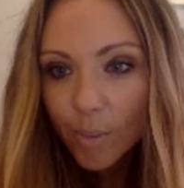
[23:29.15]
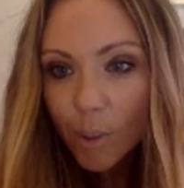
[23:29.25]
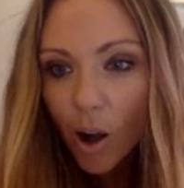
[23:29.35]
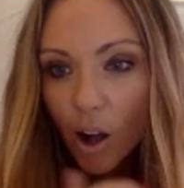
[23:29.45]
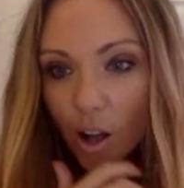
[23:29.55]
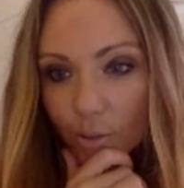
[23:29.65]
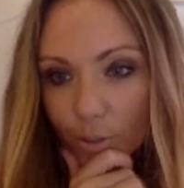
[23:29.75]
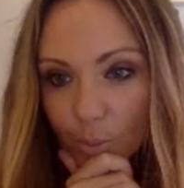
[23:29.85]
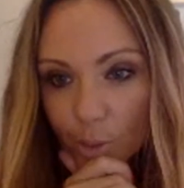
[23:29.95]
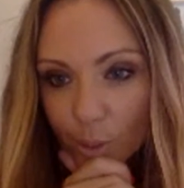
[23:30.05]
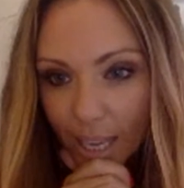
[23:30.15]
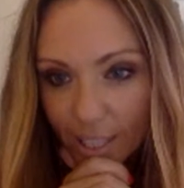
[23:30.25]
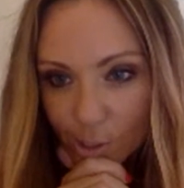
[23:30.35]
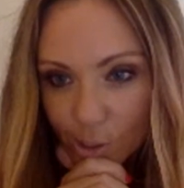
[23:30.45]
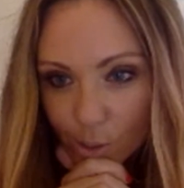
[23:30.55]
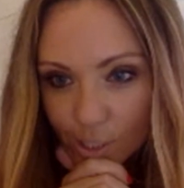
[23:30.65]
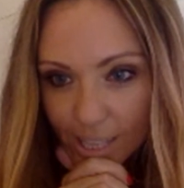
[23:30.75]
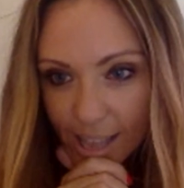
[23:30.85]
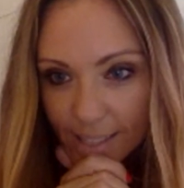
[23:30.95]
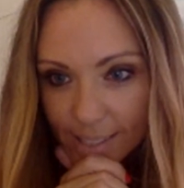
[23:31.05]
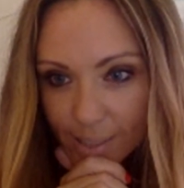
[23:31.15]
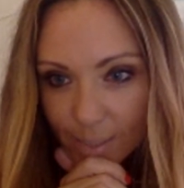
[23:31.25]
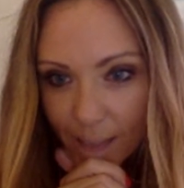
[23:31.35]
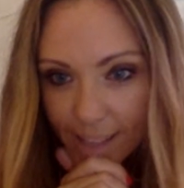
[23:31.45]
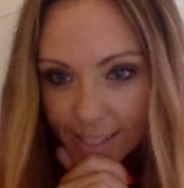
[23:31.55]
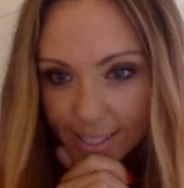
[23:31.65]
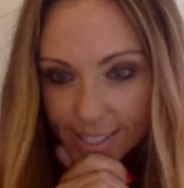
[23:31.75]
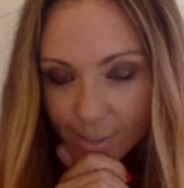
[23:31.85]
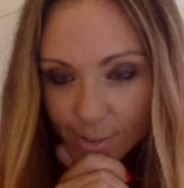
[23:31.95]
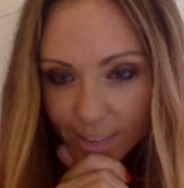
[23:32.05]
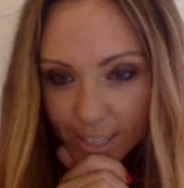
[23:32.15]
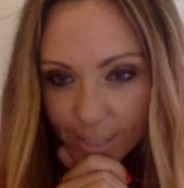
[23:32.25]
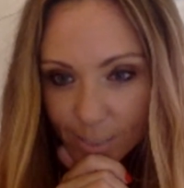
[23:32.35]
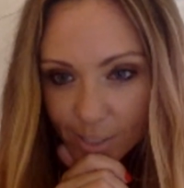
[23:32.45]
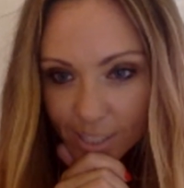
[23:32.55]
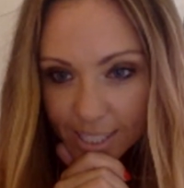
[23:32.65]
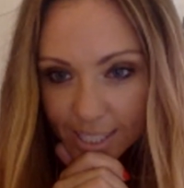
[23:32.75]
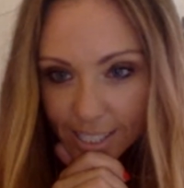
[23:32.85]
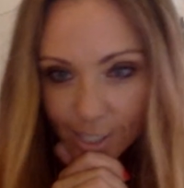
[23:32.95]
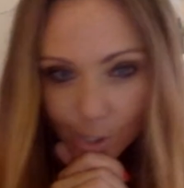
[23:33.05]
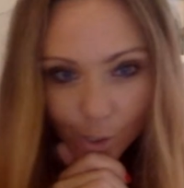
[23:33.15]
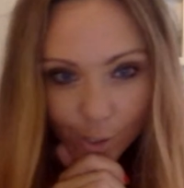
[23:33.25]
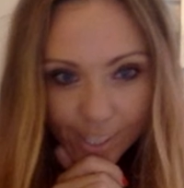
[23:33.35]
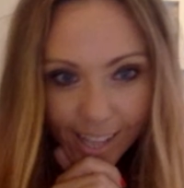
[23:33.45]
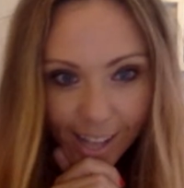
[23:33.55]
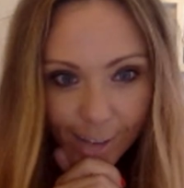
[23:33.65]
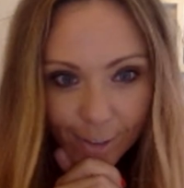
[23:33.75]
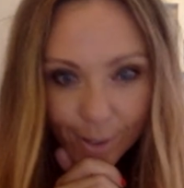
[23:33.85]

Paul from Newcastle says the best investment is in yourself.